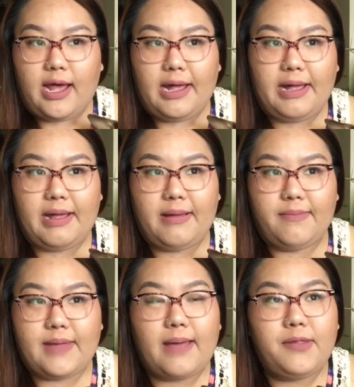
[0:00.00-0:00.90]

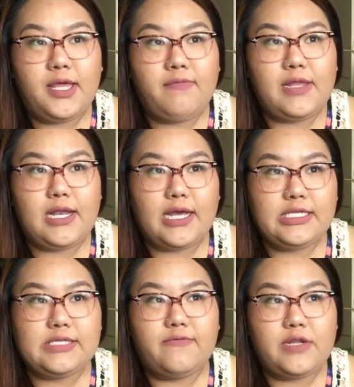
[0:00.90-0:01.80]
I believe the
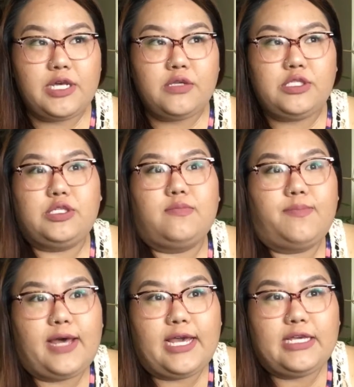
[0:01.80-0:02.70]
next video to
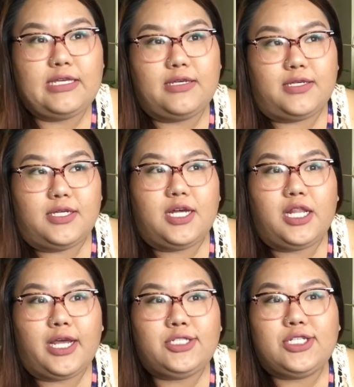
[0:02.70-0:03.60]
my
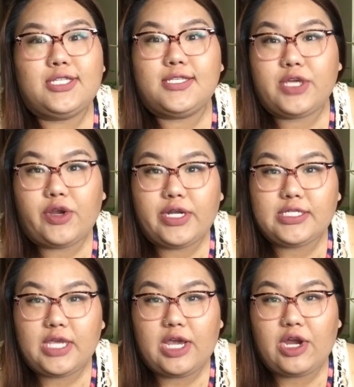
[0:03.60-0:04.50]
collection
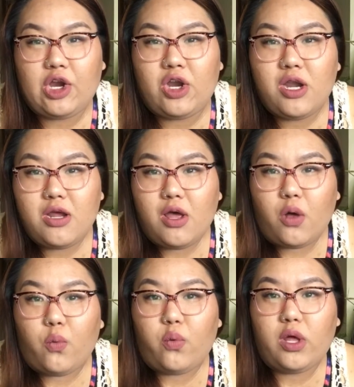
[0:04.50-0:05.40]
series here
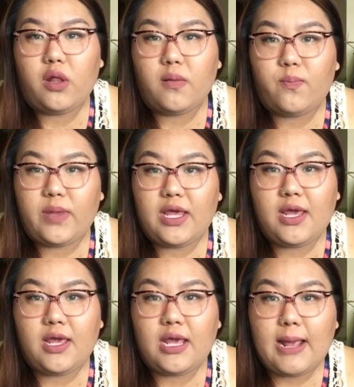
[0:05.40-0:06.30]
will
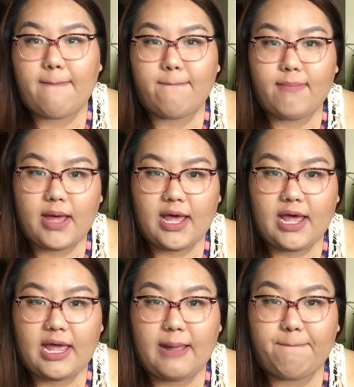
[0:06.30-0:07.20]
be
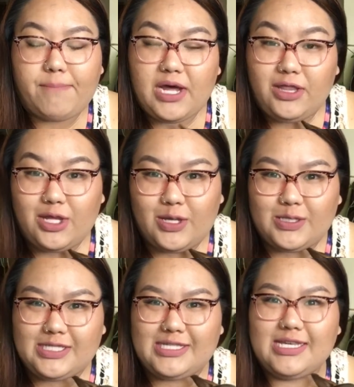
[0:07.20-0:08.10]
my
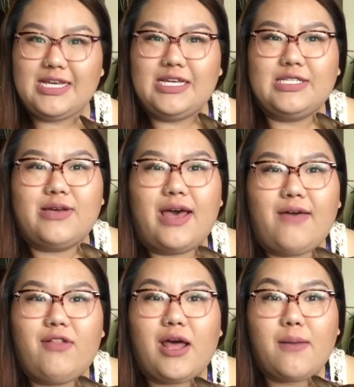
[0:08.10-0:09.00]
pothos. So I
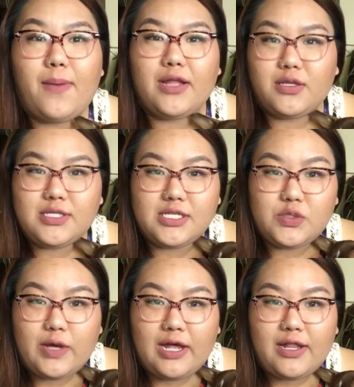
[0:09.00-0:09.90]
have a lot of pothos
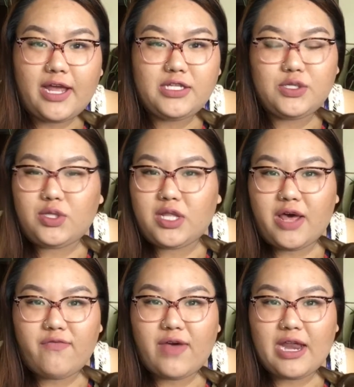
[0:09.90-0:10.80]
as well. I do
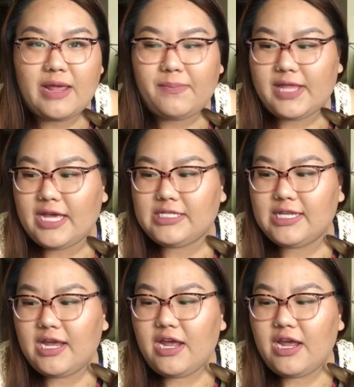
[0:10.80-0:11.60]
love vining plants.